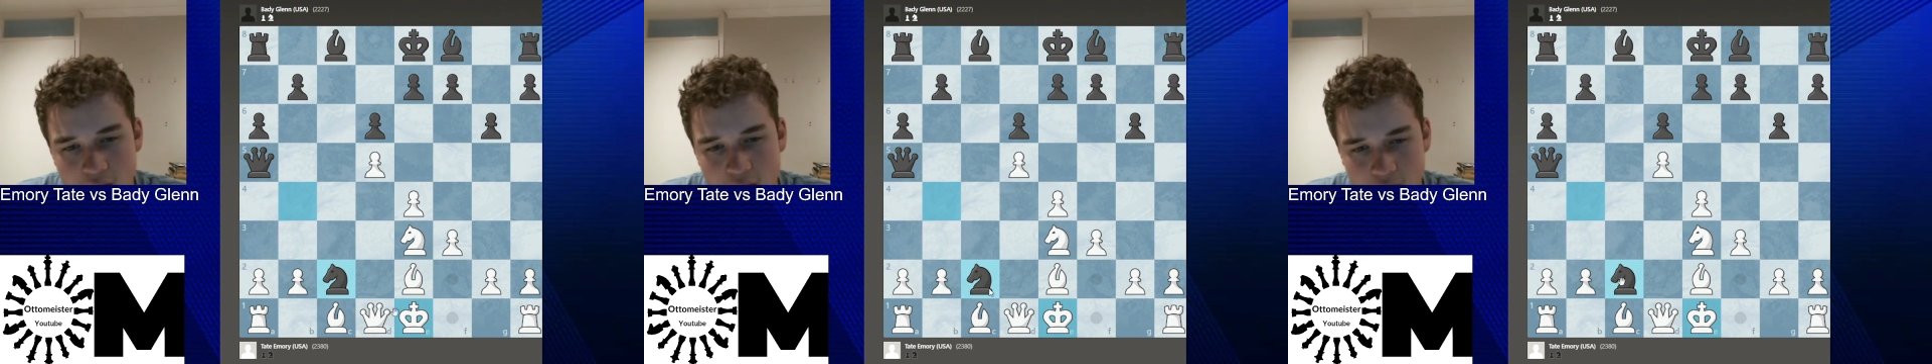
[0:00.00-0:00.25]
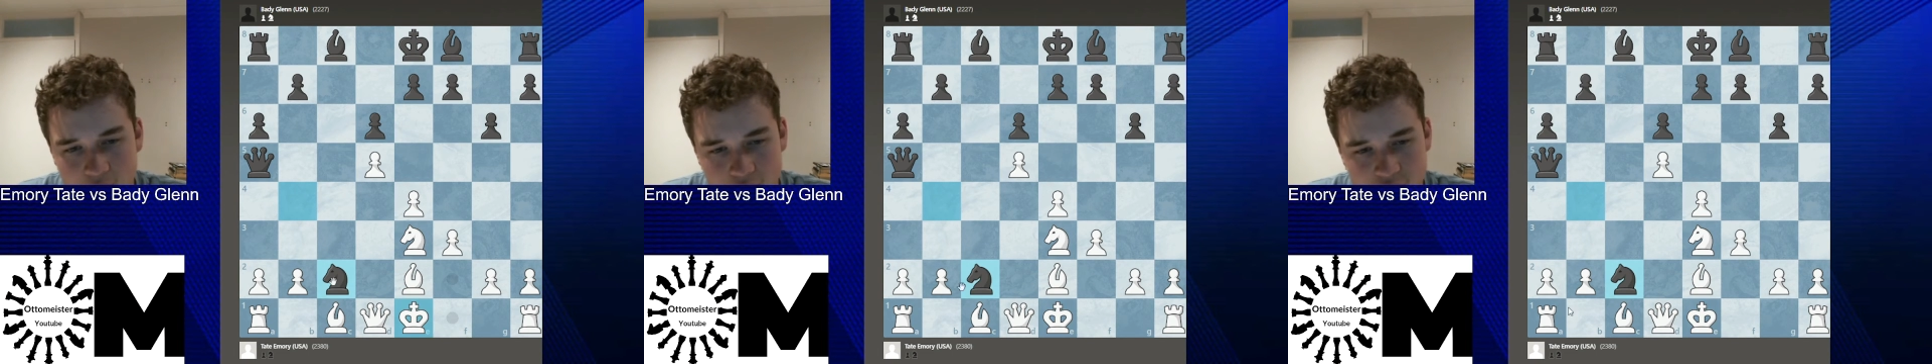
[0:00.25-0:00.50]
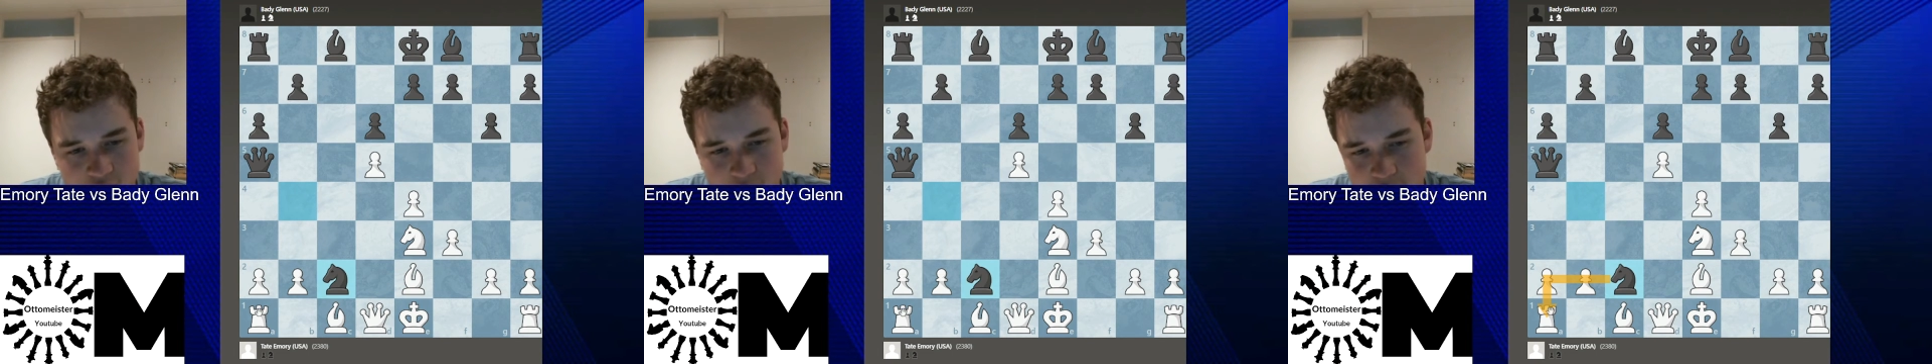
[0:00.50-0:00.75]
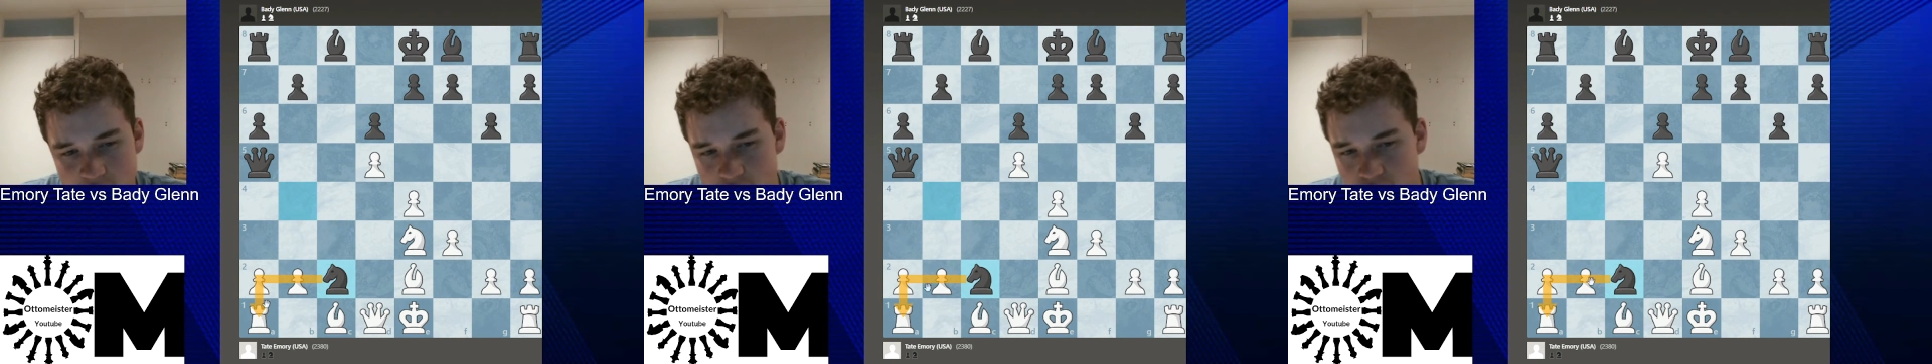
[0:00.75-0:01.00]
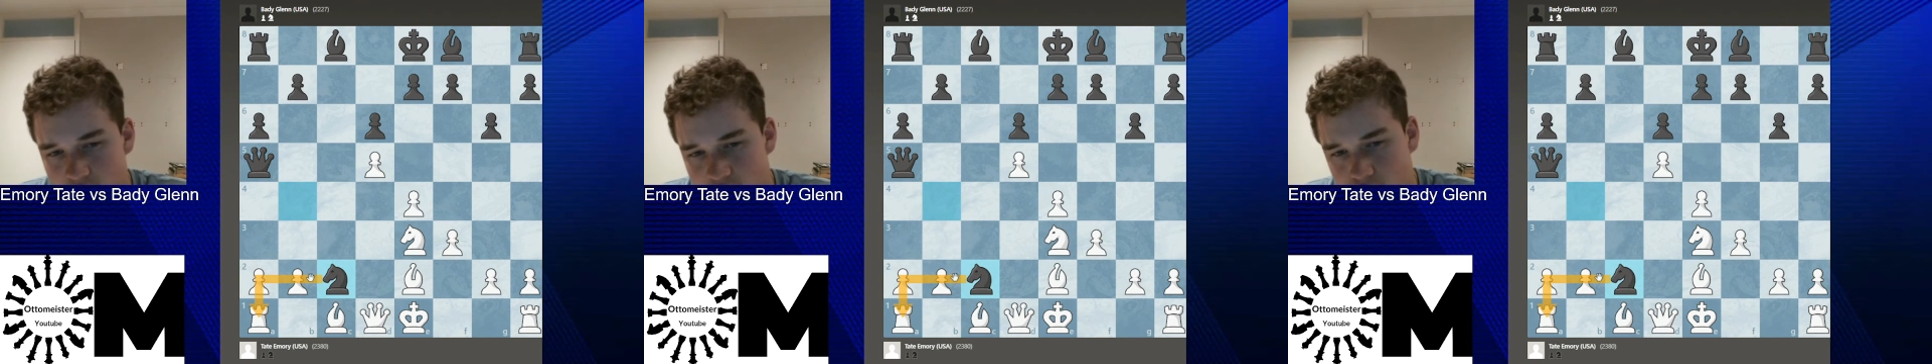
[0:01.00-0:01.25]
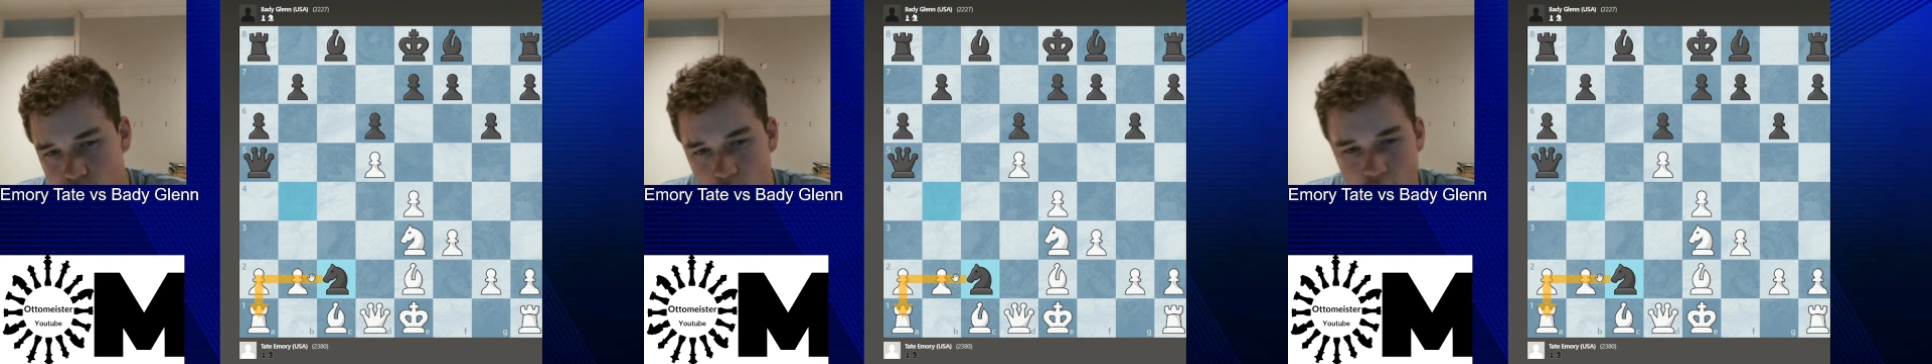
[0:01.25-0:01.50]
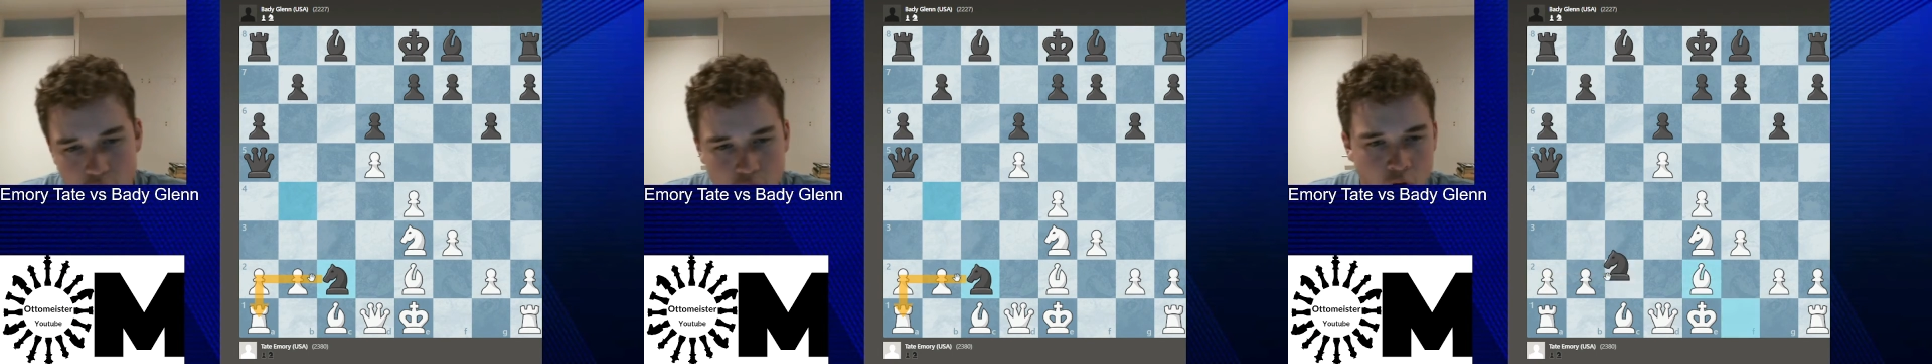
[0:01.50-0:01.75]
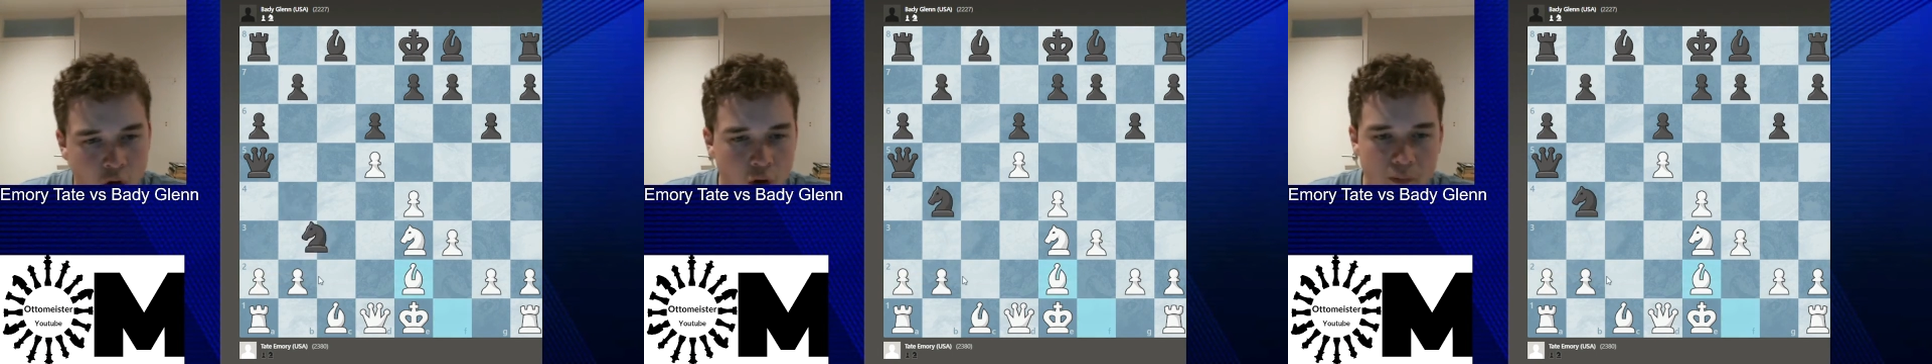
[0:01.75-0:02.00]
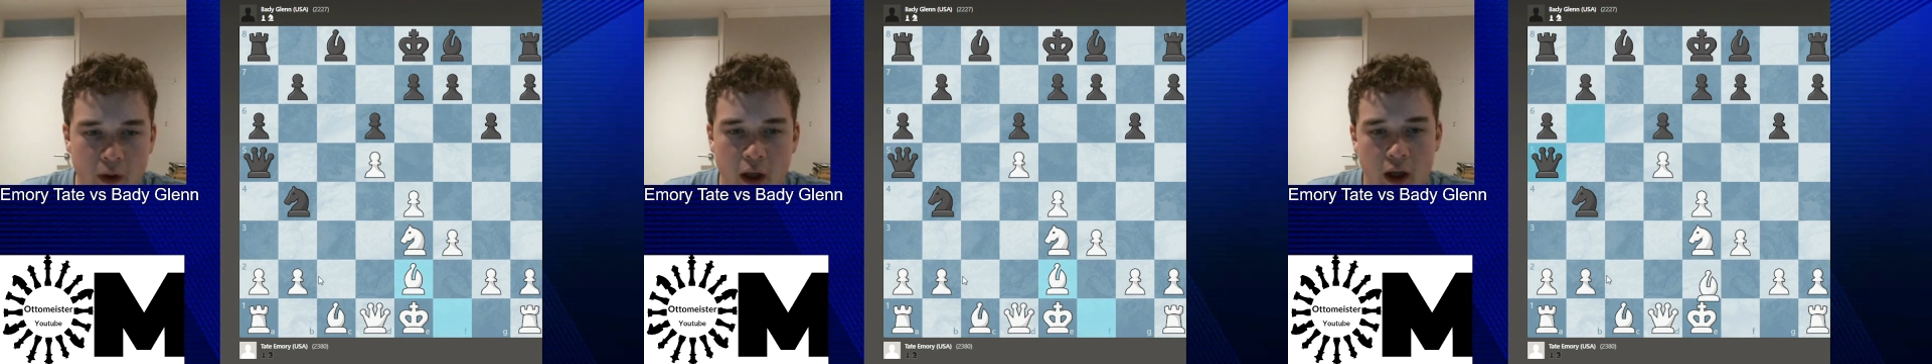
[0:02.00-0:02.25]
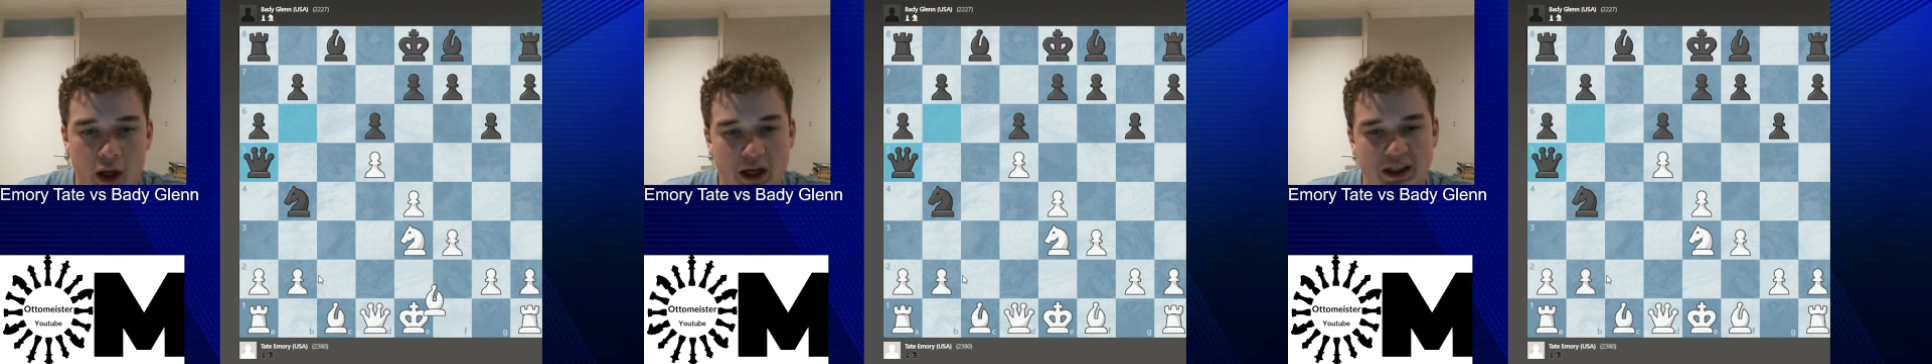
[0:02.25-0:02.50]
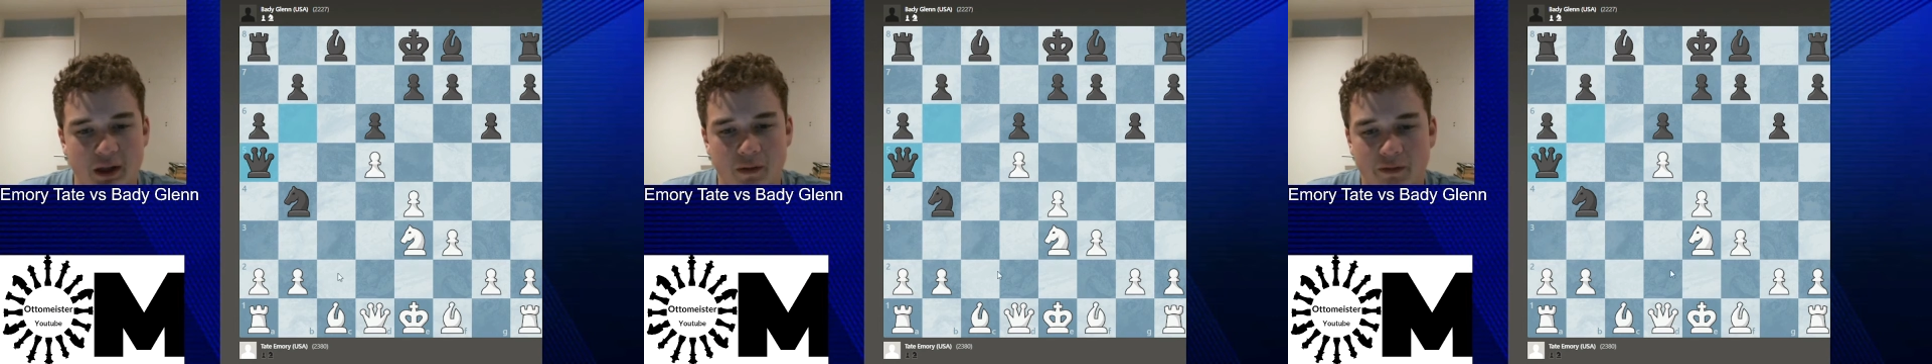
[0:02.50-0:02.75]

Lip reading: And after that we can win the rook, or it's